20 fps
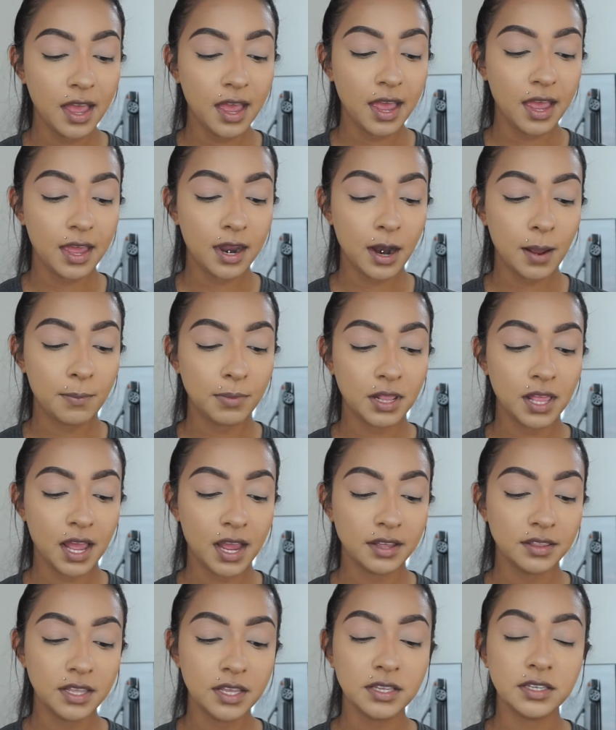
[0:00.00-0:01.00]
and
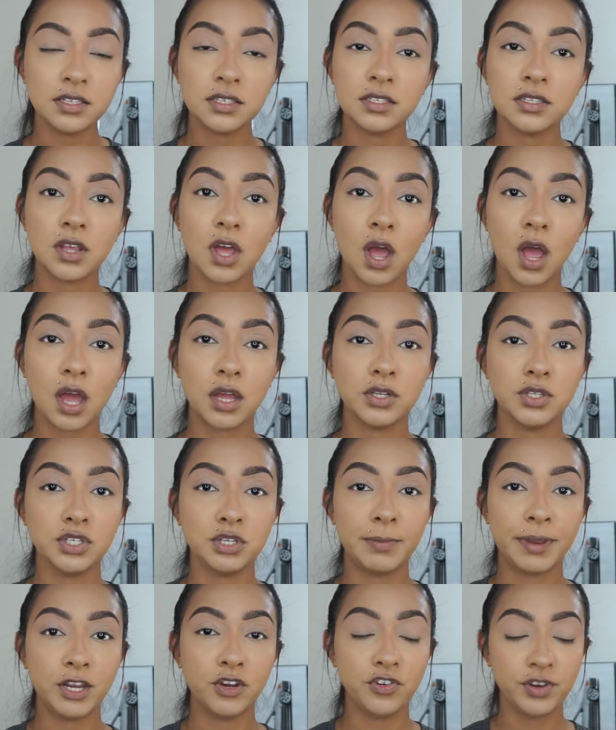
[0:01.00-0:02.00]
apply this onto
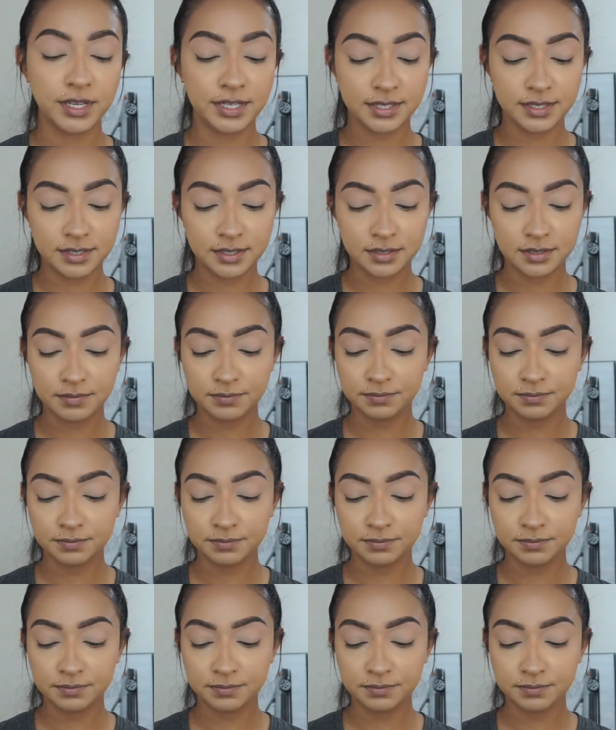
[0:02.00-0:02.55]
my crease.